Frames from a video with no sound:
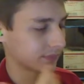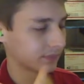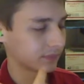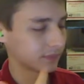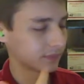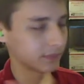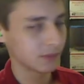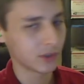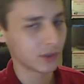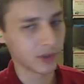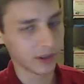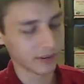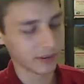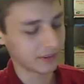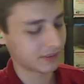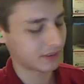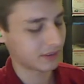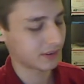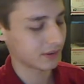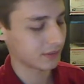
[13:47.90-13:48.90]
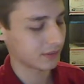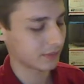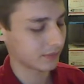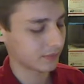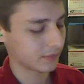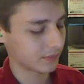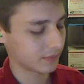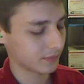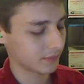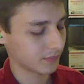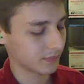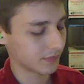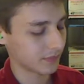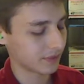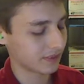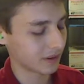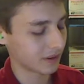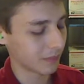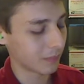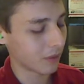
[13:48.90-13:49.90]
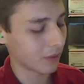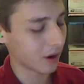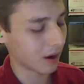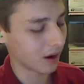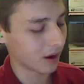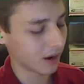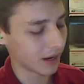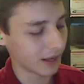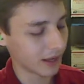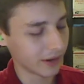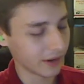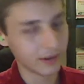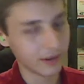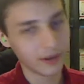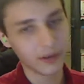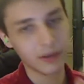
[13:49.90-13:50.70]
just subpar and